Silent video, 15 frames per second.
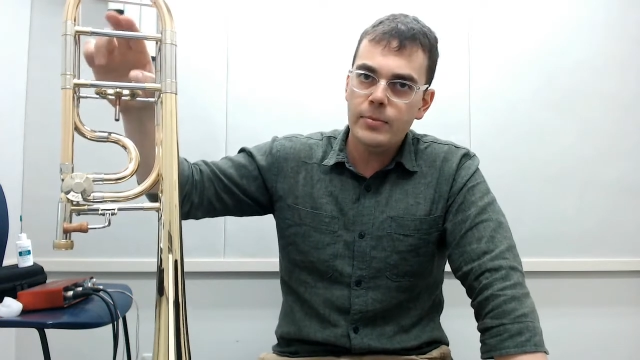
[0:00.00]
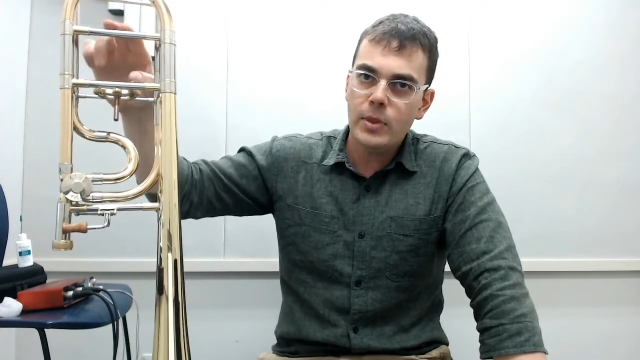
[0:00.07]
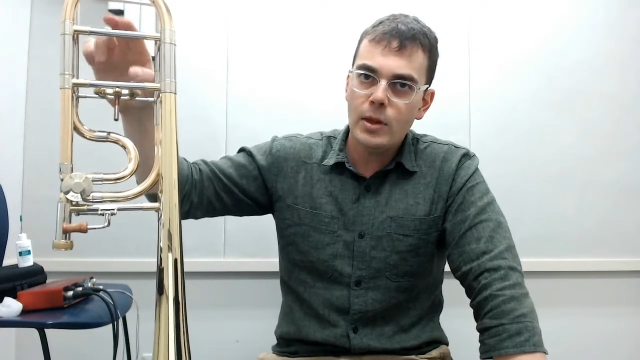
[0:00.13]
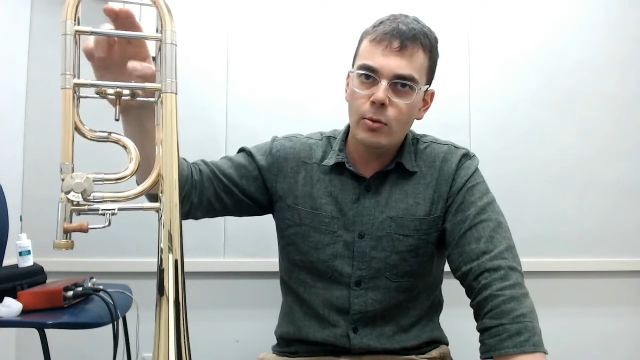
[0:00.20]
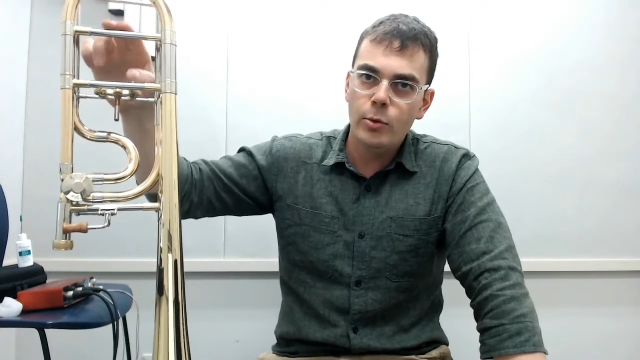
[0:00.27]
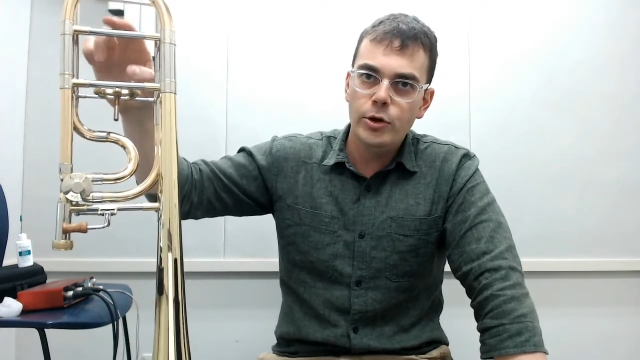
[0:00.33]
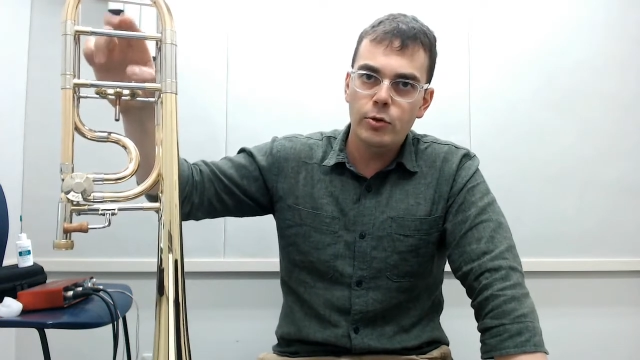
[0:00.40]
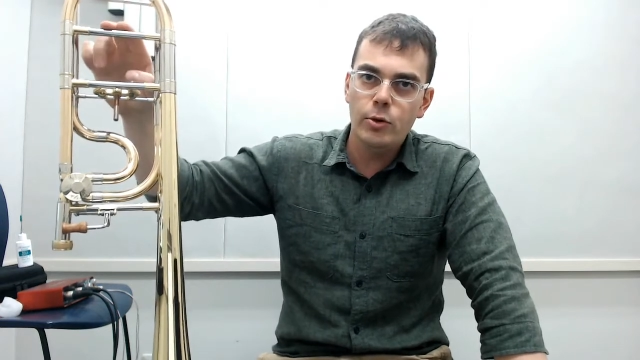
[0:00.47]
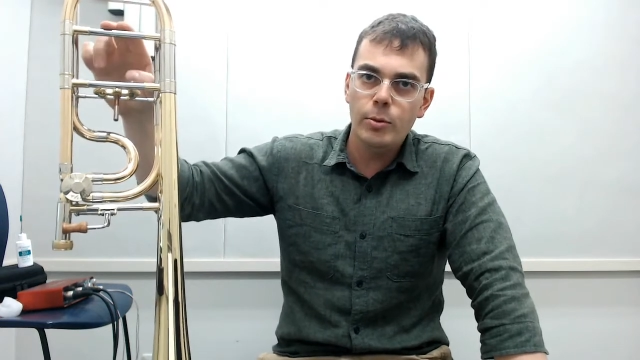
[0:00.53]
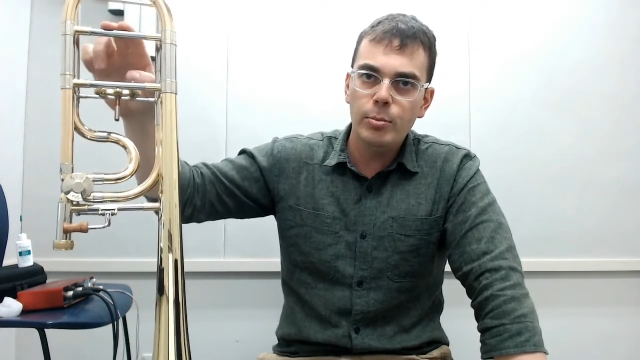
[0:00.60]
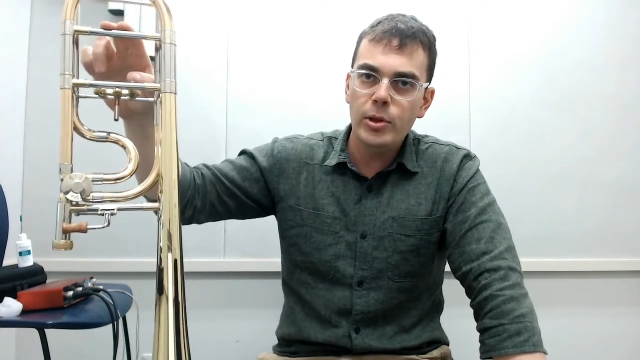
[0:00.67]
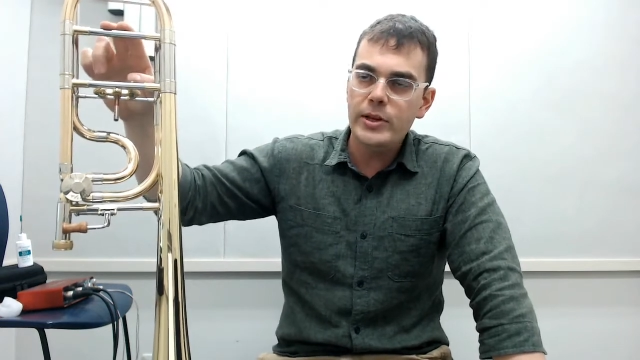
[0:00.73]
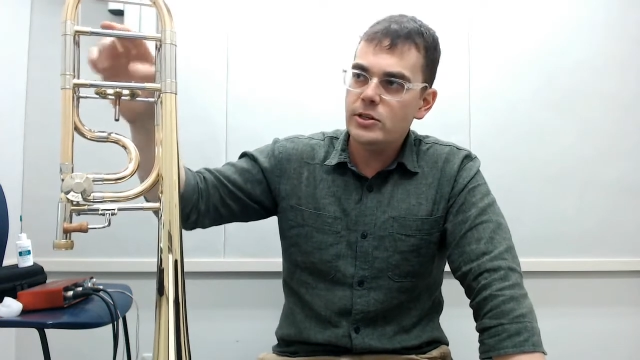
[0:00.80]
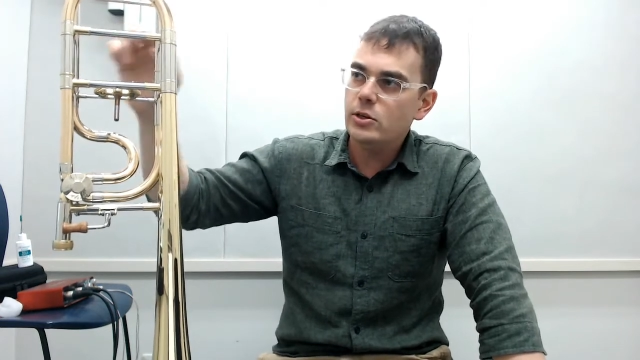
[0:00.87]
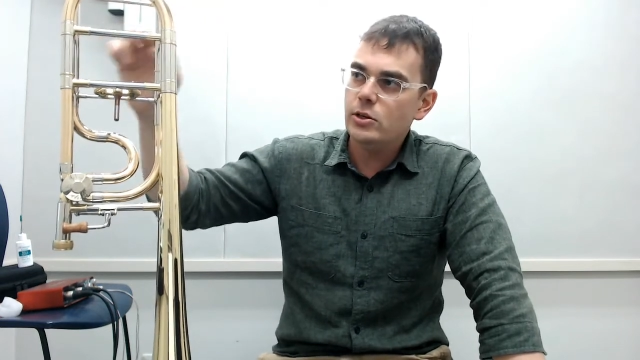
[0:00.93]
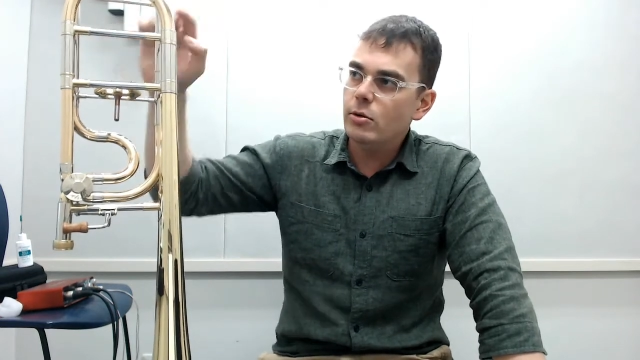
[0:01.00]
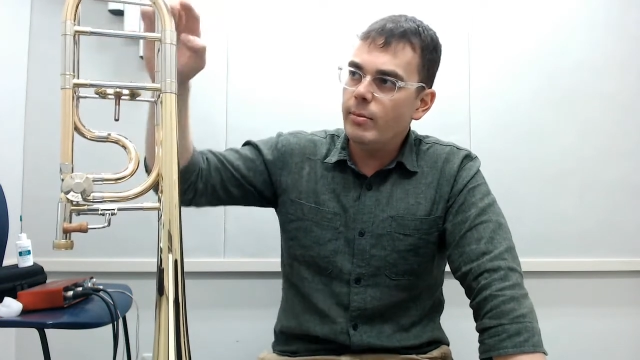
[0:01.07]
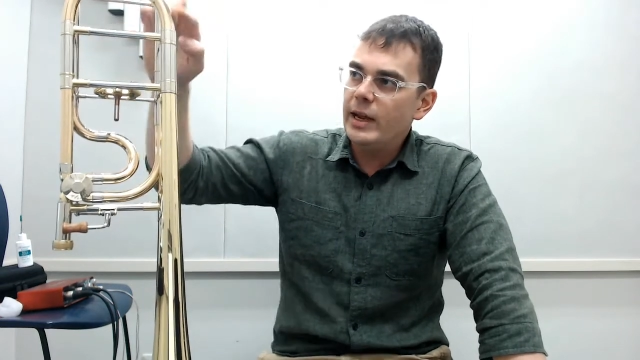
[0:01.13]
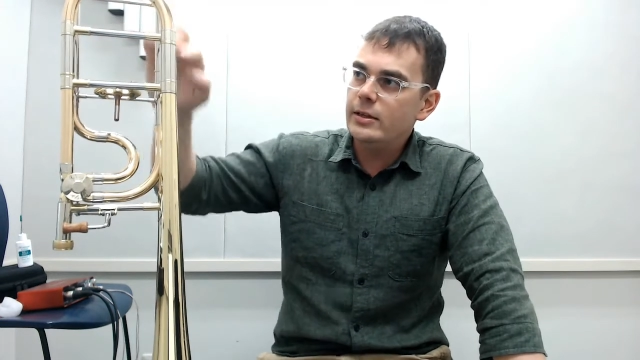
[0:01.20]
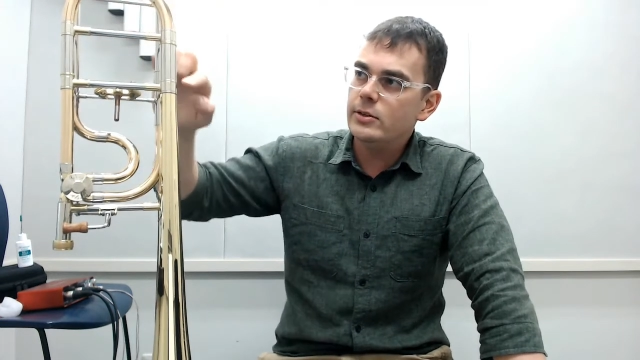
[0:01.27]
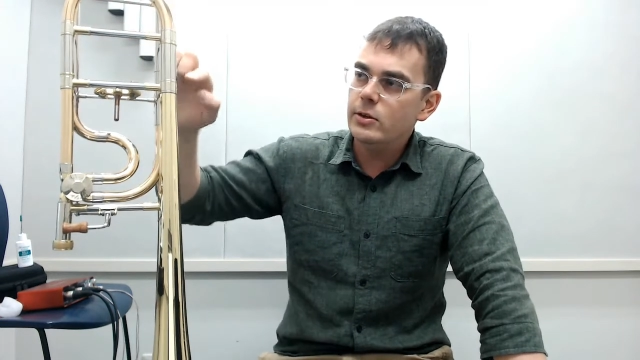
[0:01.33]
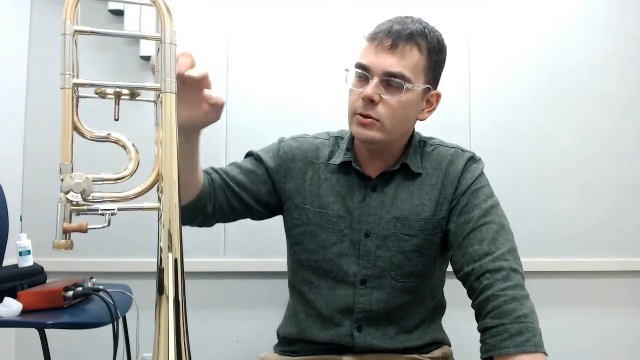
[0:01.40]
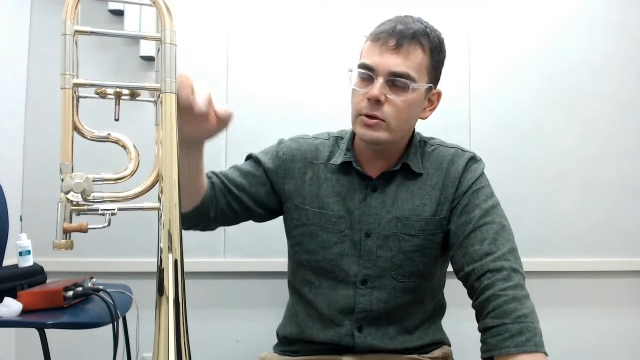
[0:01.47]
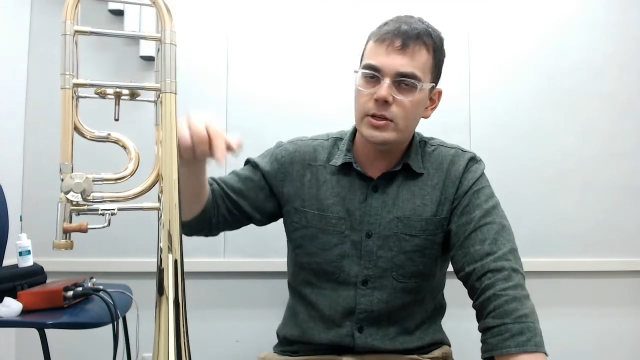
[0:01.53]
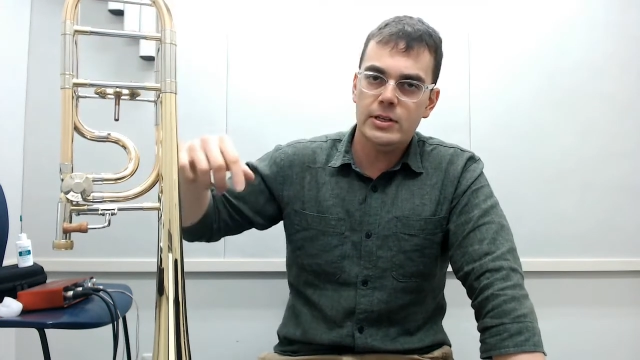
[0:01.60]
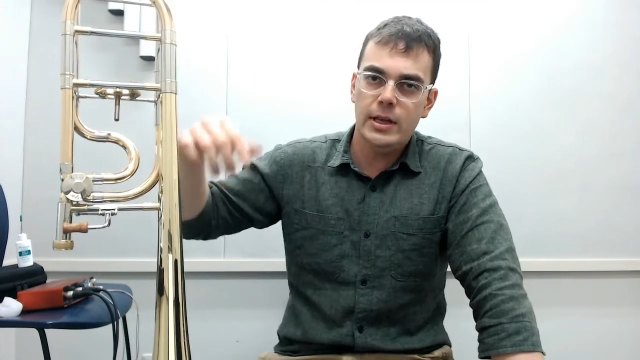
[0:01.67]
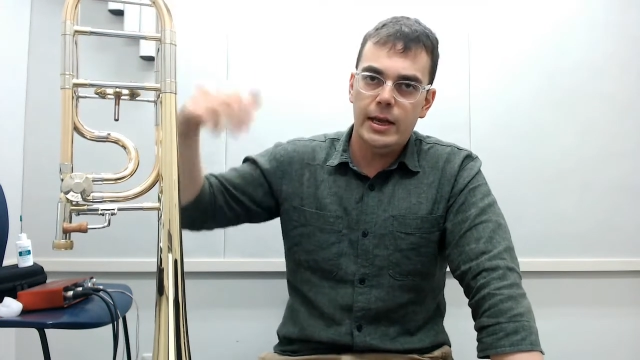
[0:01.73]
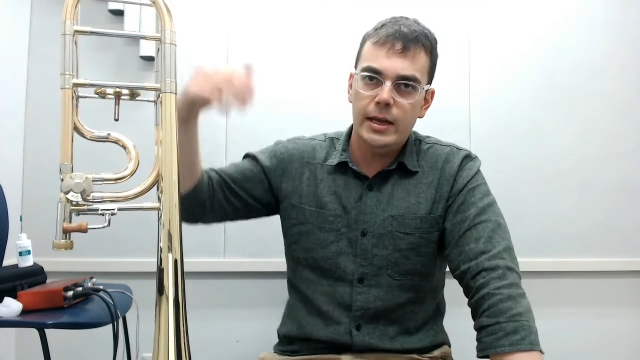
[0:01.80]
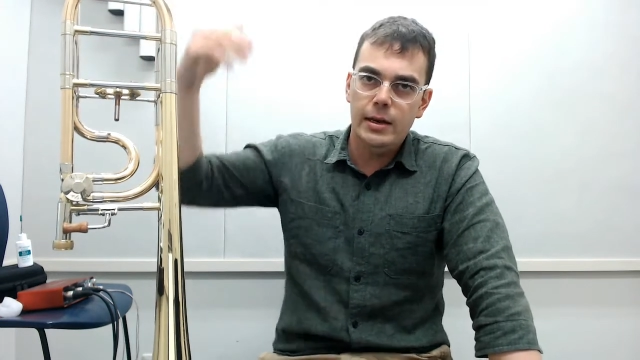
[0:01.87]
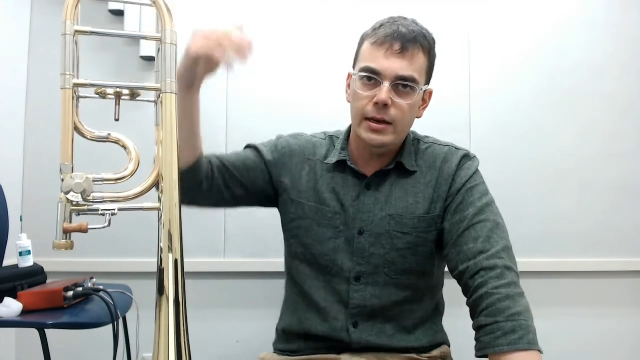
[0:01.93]
when you're replacing your main tuning
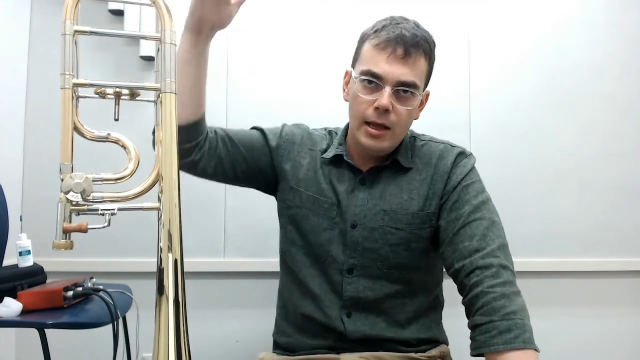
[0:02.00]
sled.